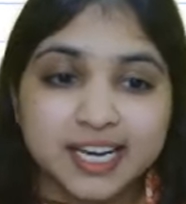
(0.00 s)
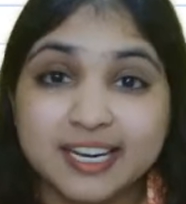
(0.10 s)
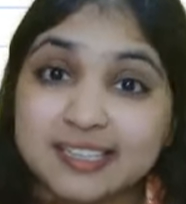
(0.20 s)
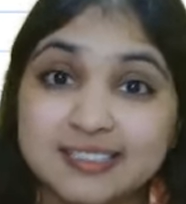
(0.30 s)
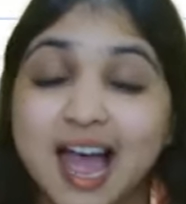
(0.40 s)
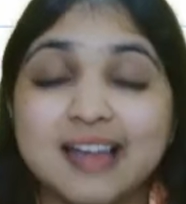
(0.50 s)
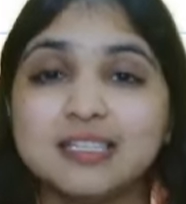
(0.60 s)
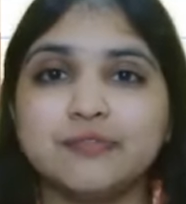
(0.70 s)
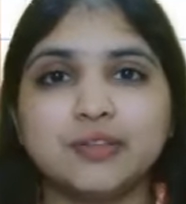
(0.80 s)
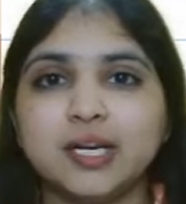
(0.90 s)
it is as
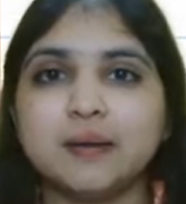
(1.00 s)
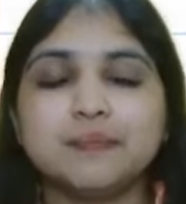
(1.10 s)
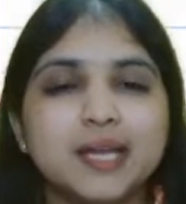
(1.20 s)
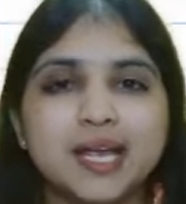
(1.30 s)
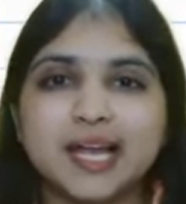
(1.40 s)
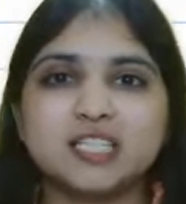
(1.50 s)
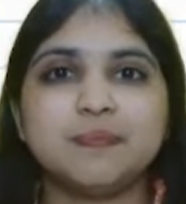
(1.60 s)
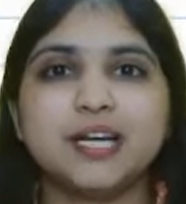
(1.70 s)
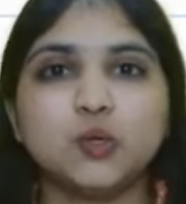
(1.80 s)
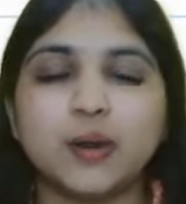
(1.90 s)
if the company has
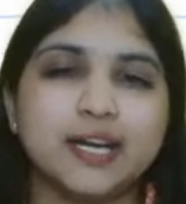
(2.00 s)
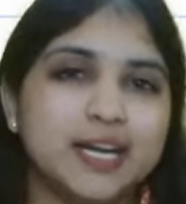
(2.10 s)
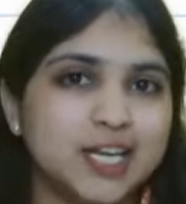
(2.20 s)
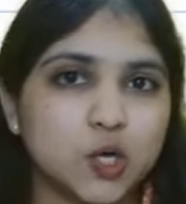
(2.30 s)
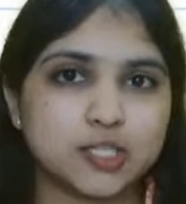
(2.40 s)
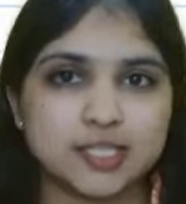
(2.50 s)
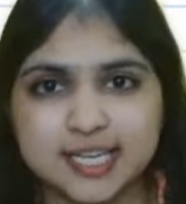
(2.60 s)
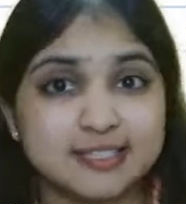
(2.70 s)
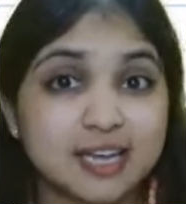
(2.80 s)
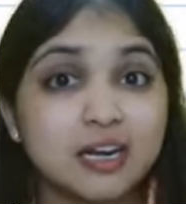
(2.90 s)
spent 180 on
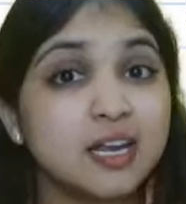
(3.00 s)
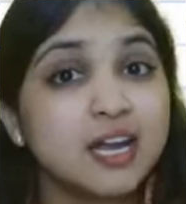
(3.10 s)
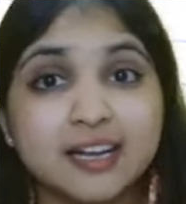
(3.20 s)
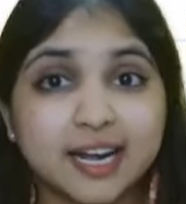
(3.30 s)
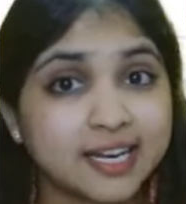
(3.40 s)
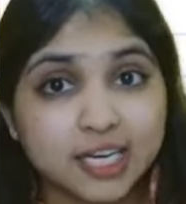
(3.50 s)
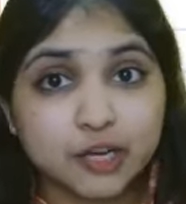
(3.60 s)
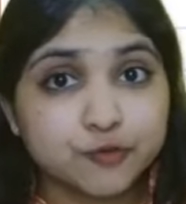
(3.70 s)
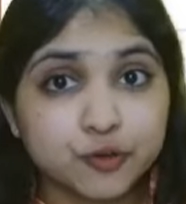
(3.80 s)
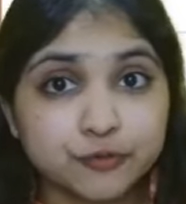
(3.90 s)
CSR. Criteria
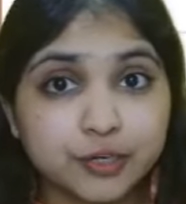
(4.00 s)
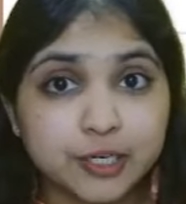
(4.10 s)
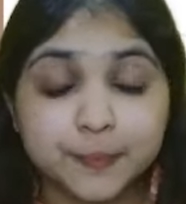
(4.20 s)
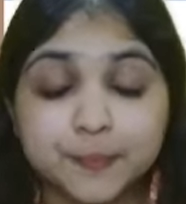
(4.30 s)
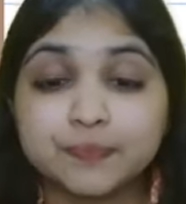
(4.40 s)
fulfilled.